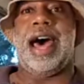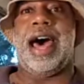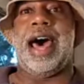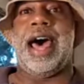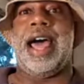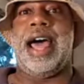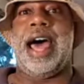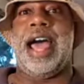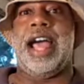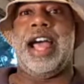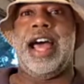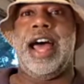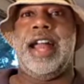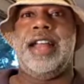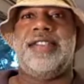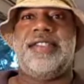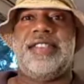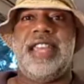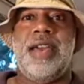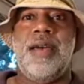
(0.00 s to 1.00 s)
I kind
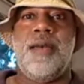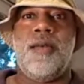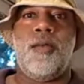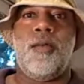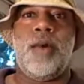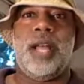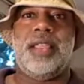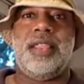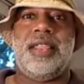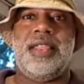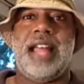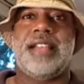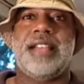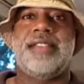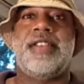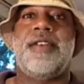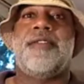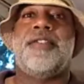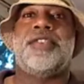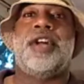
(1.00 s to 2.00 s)
of see what that
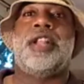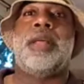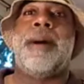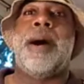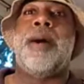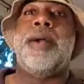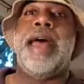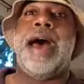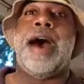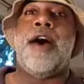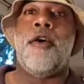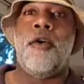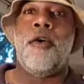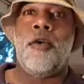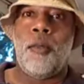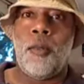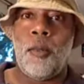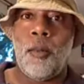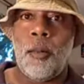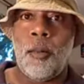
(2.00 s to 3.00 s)
stuff is all about now.
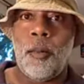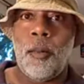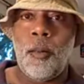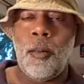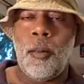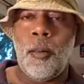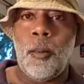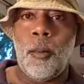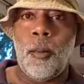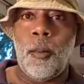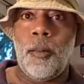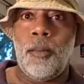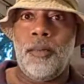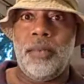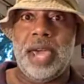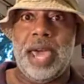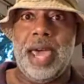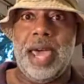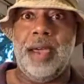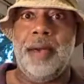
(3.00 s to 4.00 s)

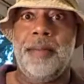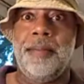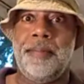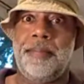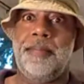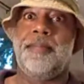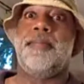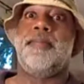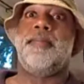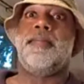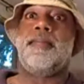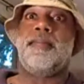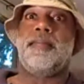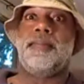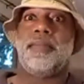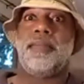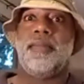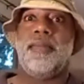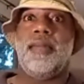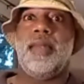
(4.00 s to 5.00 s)
Okay.
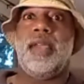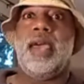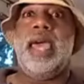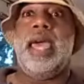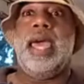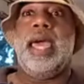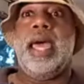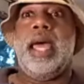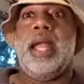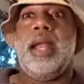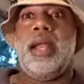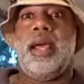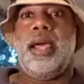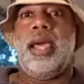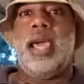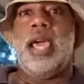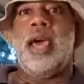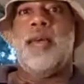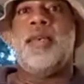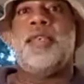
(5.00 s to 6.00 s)
And
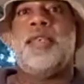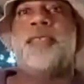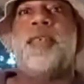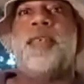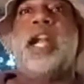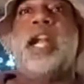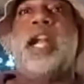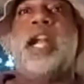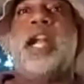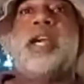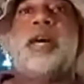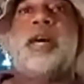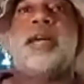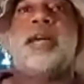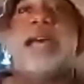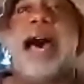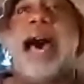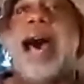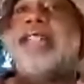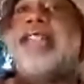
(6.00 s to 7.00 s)
it was funny
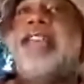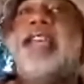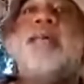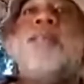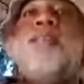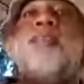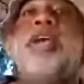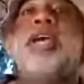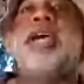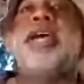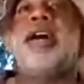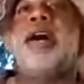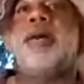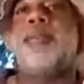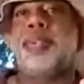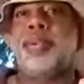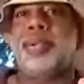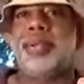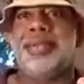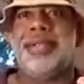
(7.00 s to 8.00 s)
because I didn't bring it up.
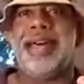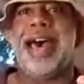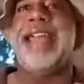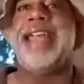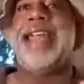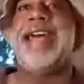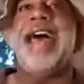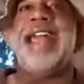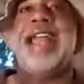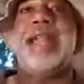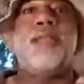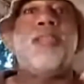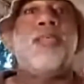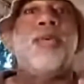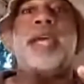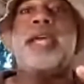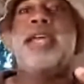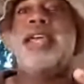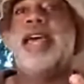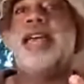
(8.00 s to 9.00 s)
I didn't
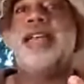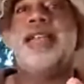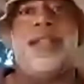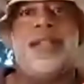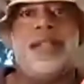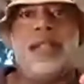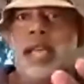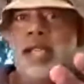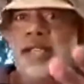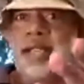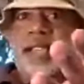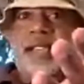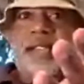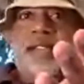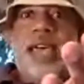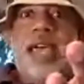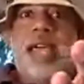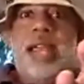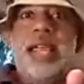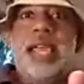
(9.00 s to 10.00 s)
bring, like as I
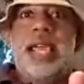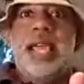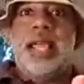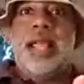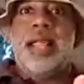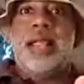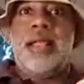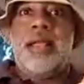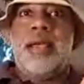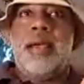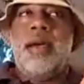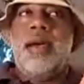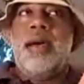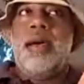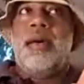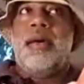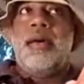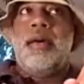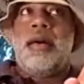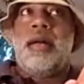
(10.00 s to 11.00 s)
said in
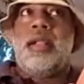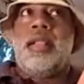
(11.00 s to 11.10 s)
a